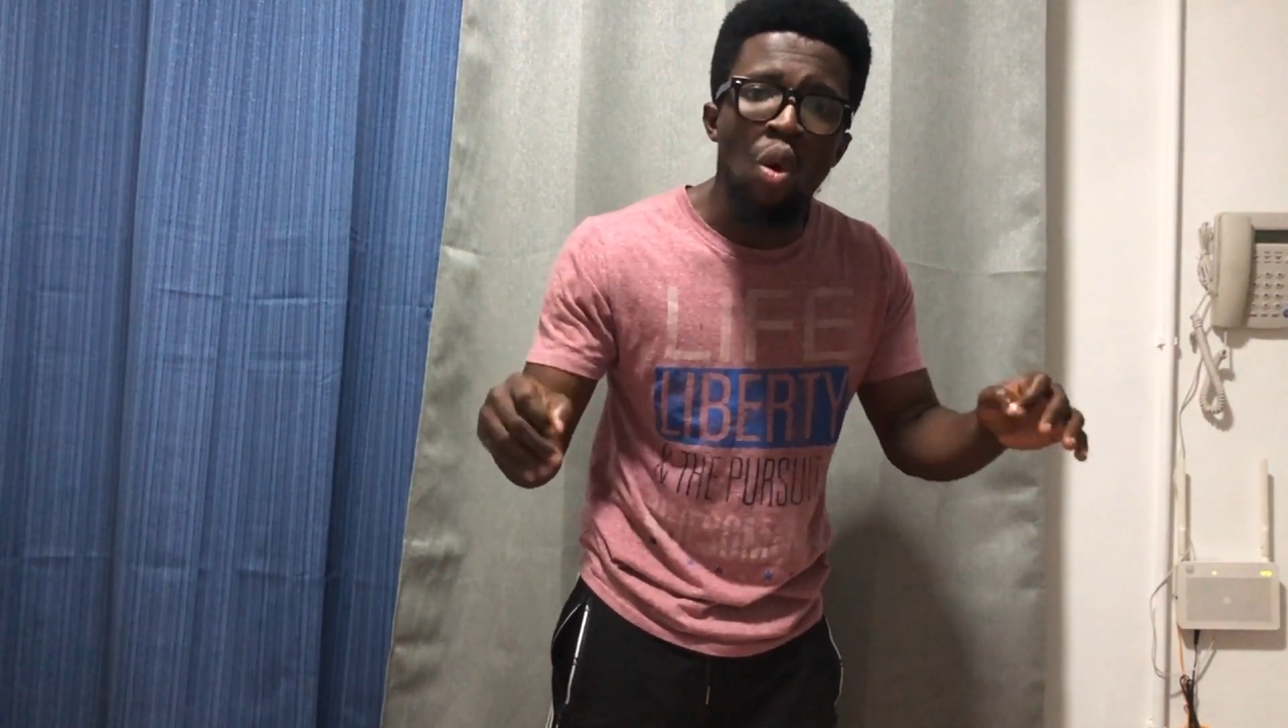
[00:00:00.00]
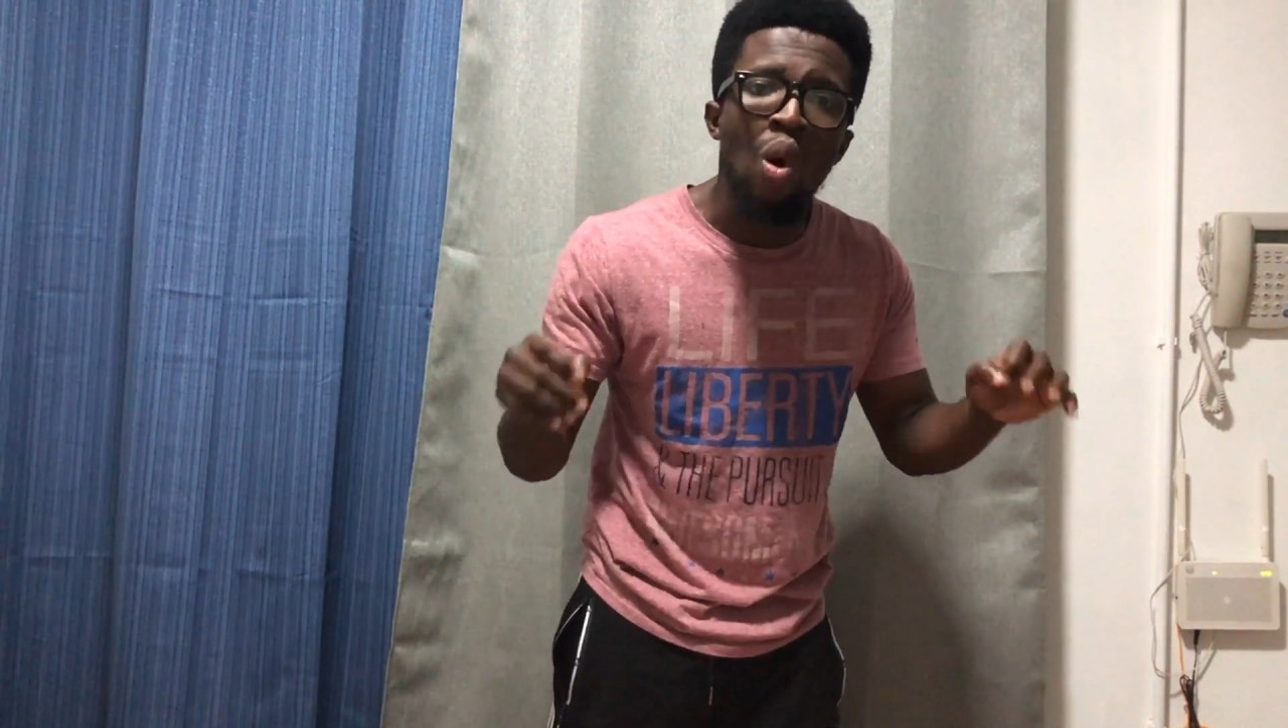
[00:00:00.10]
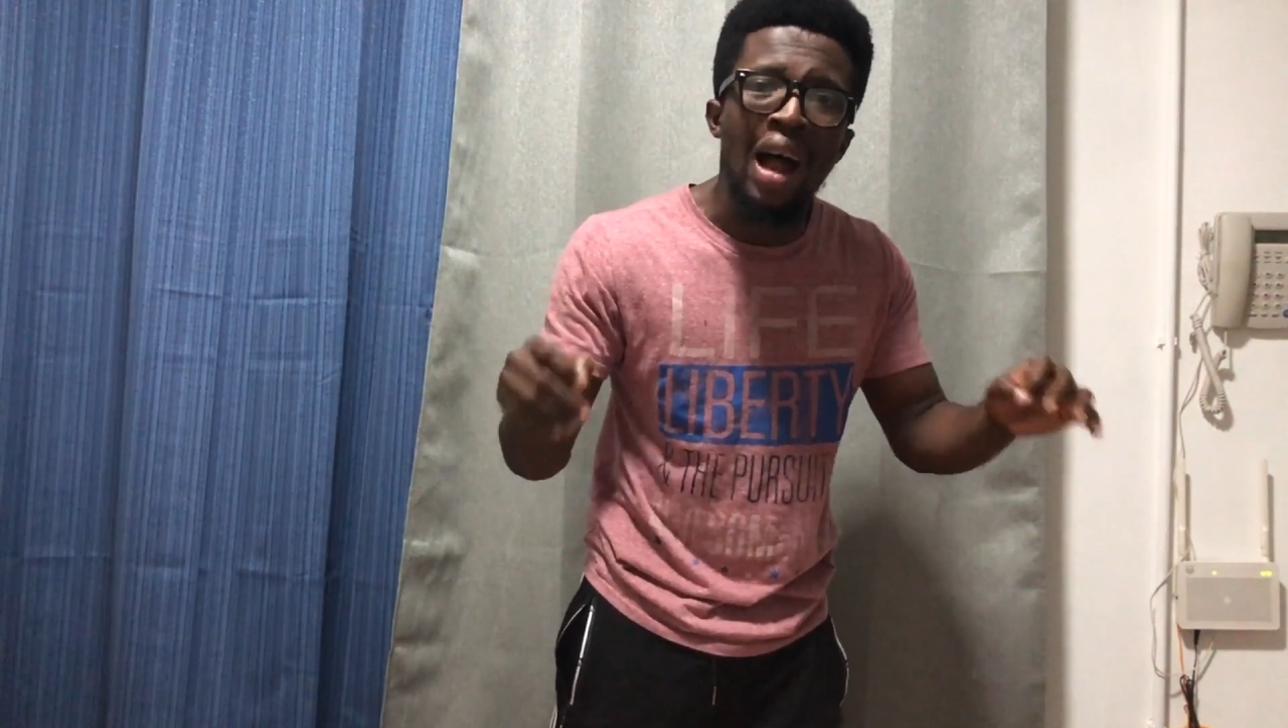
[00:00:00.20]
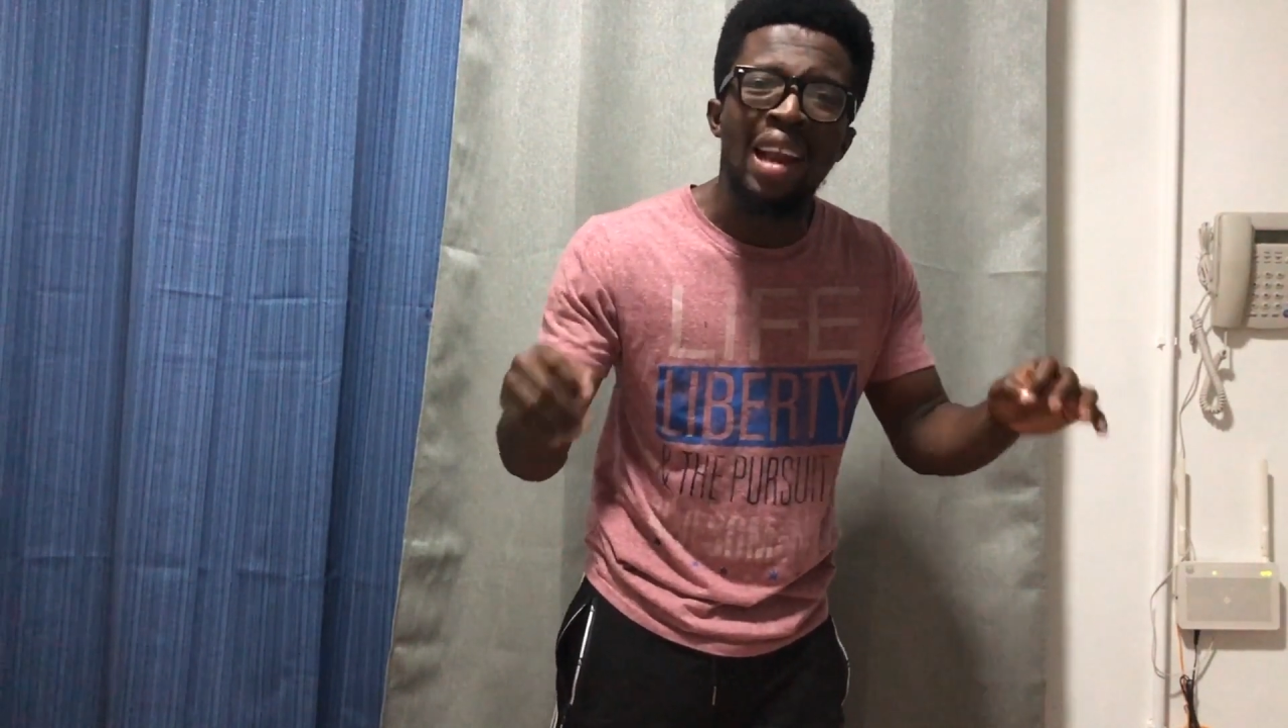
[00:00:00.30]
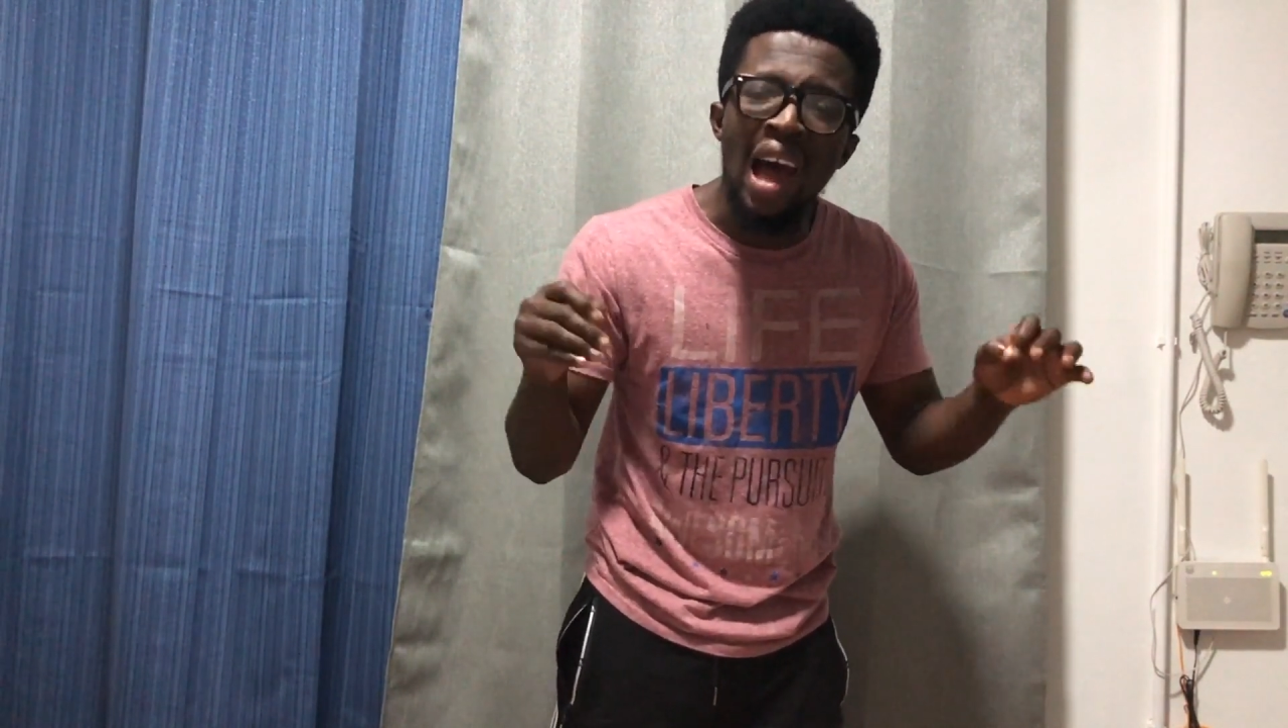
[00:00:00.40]

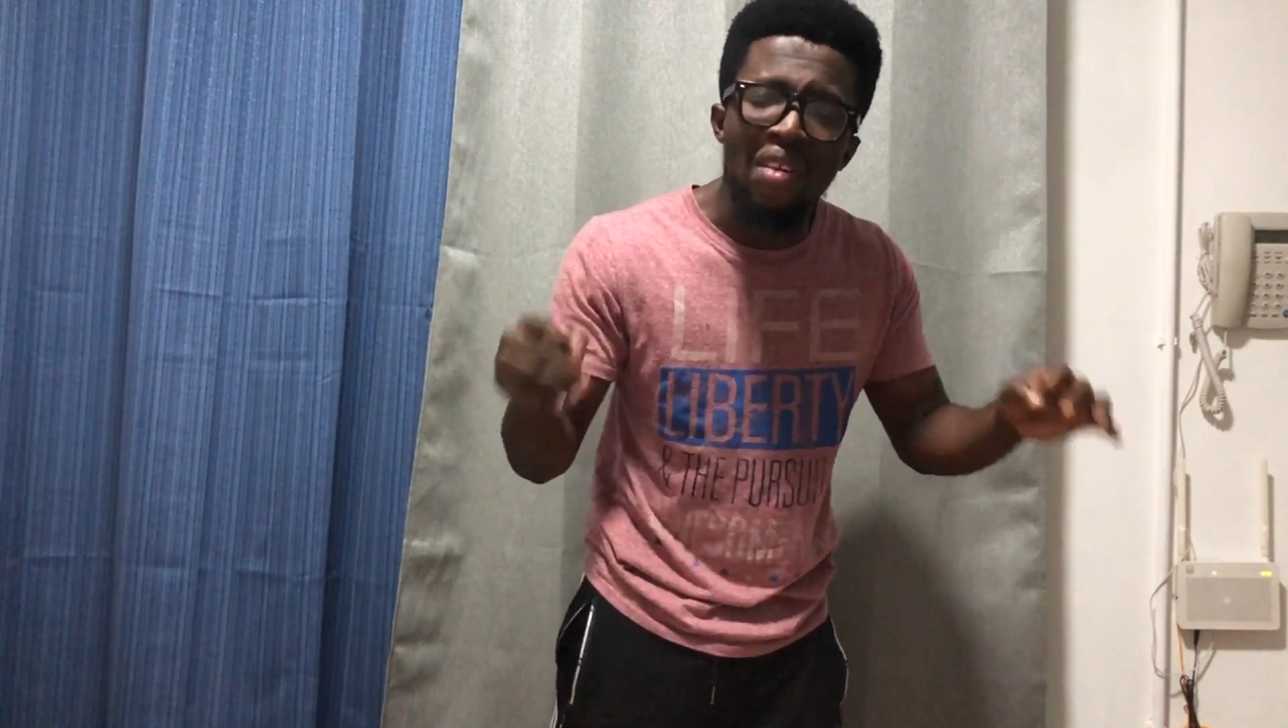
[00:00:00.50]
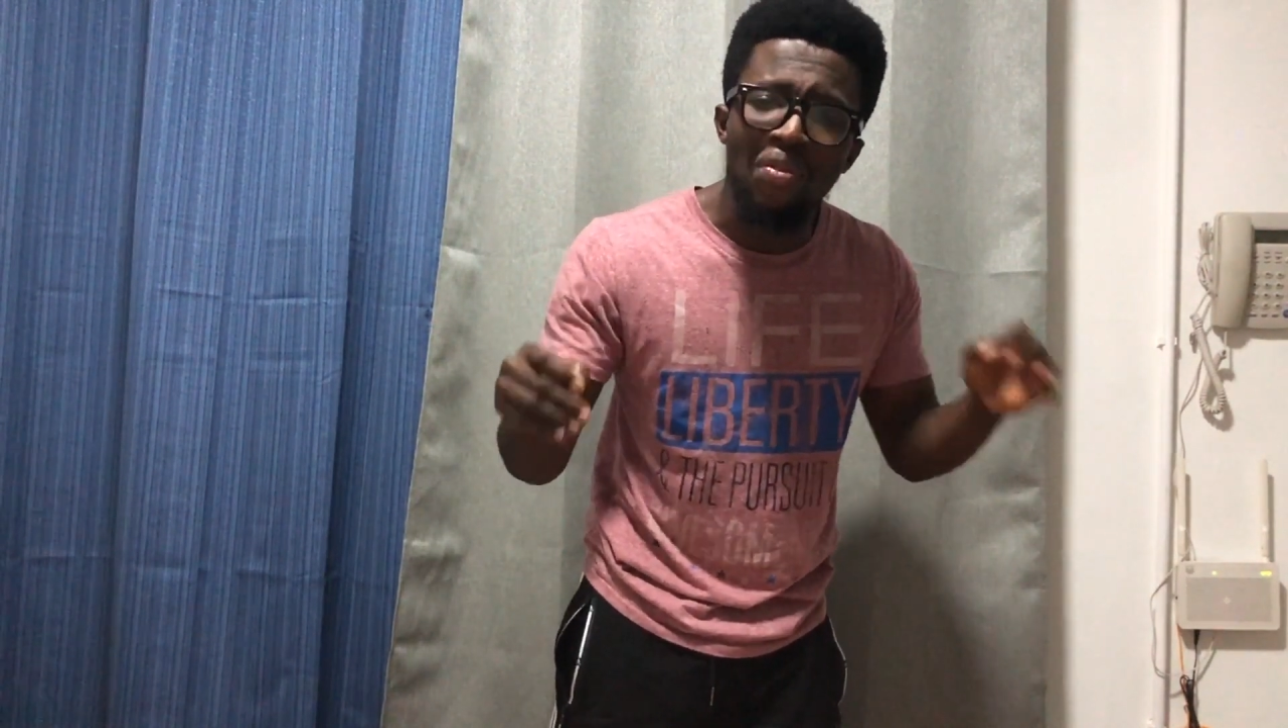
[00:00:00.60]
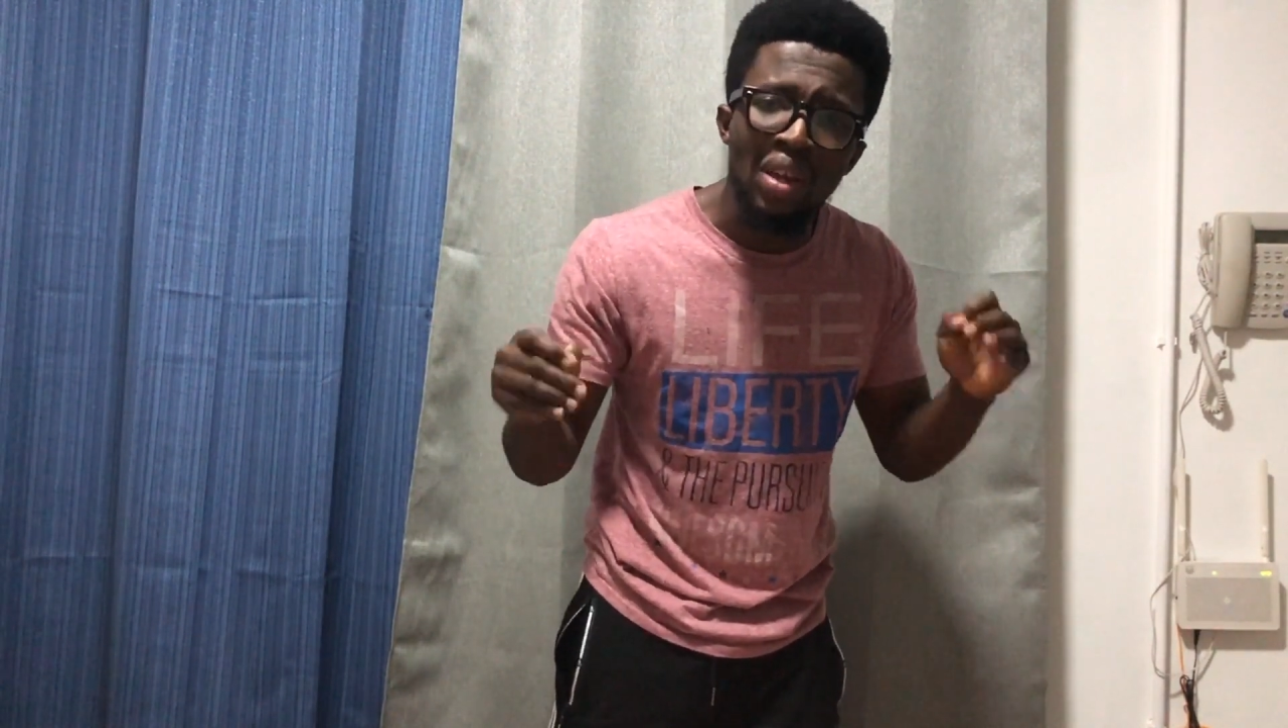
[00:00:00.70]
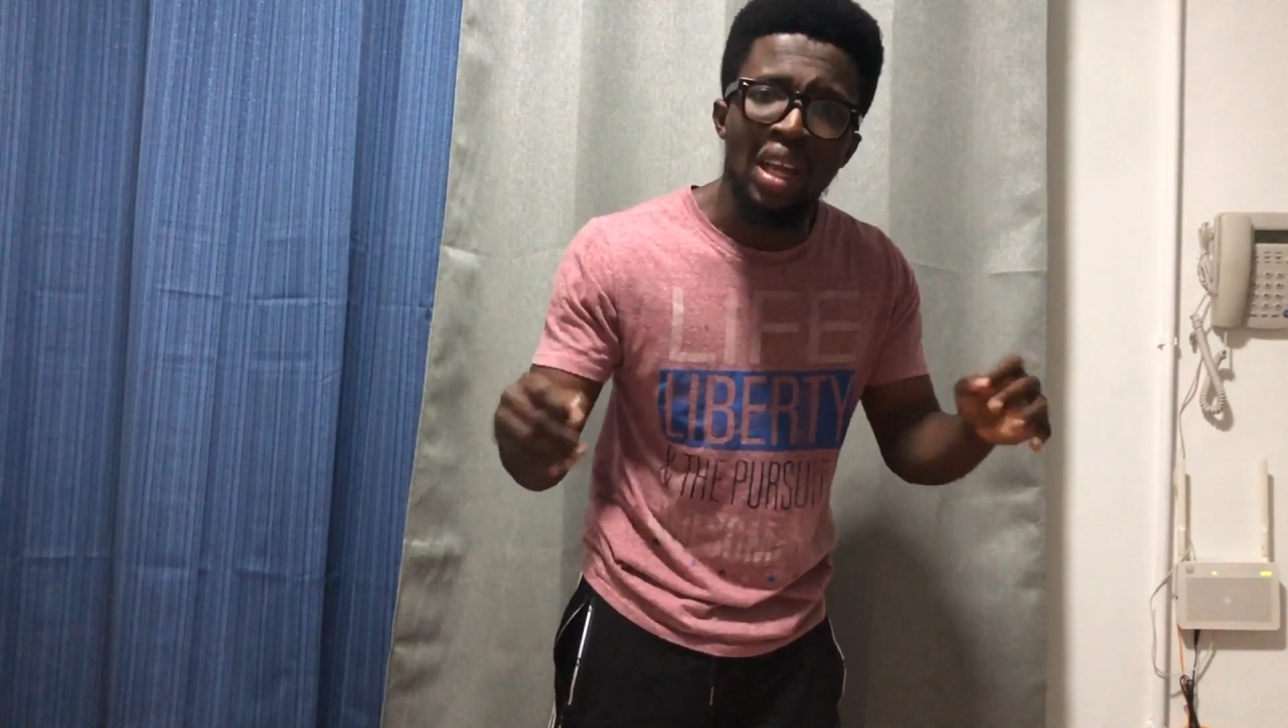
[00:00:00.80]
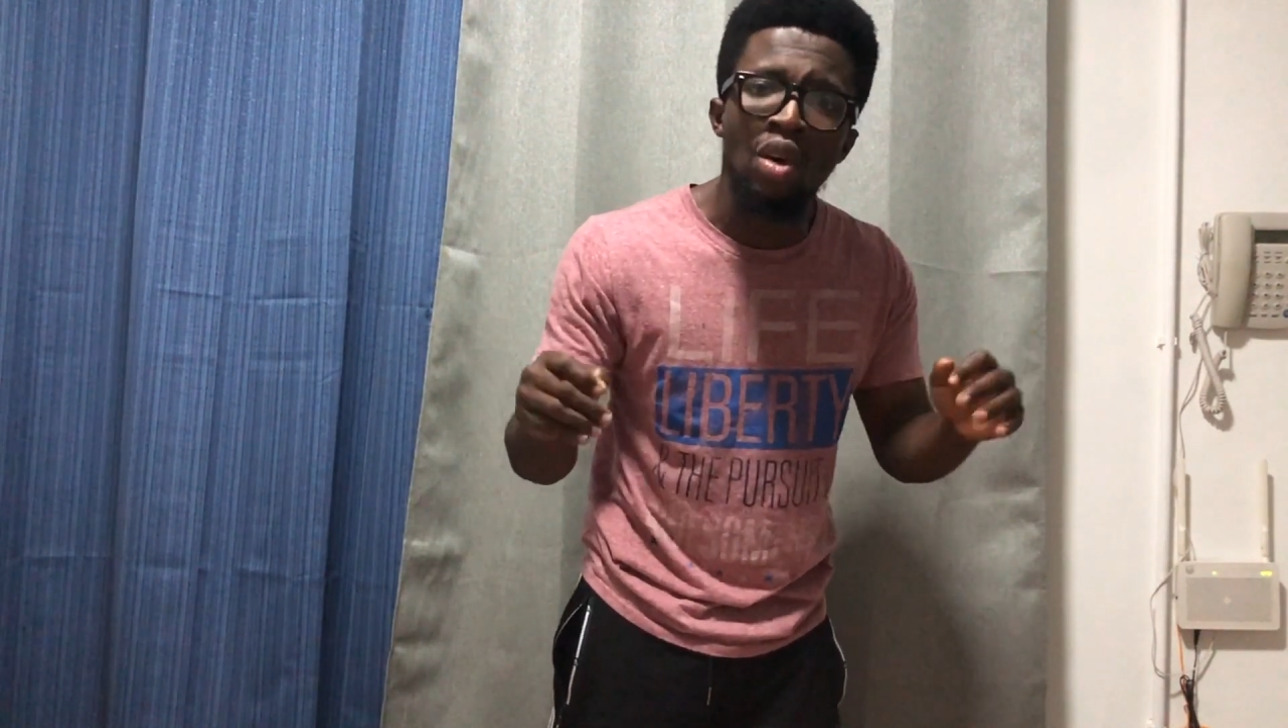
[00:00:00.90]
or an
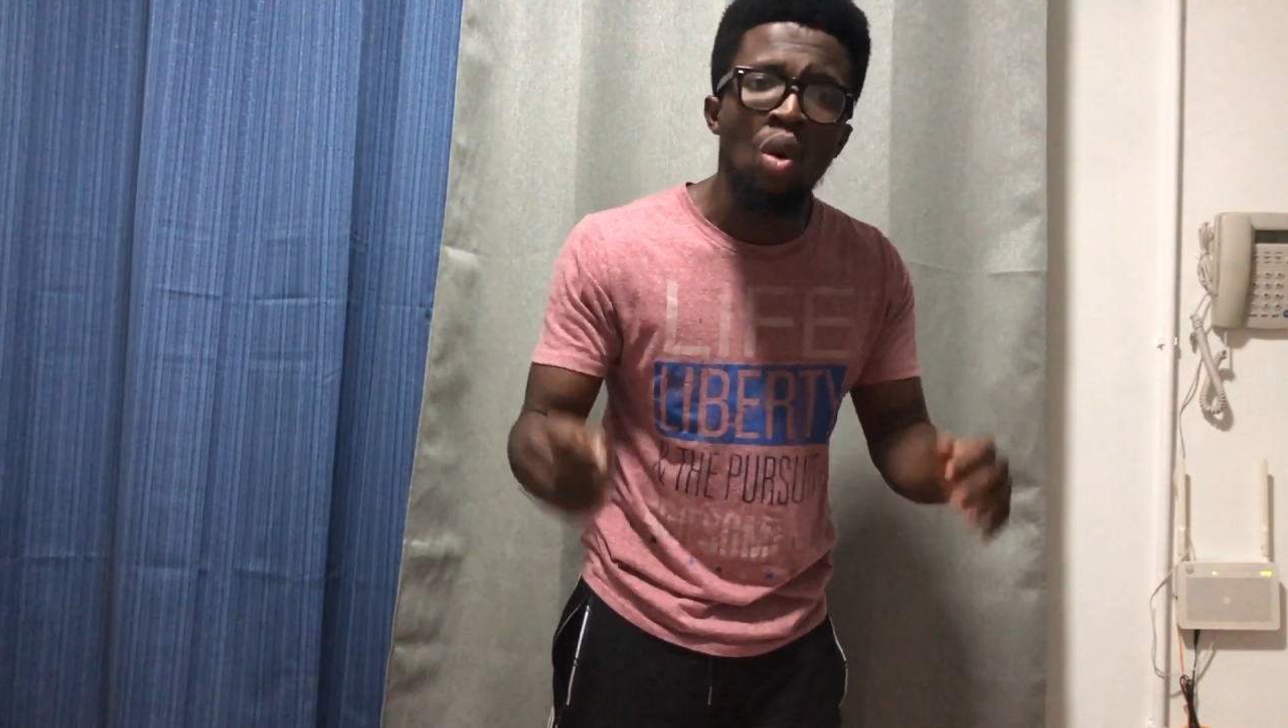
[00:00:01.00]
African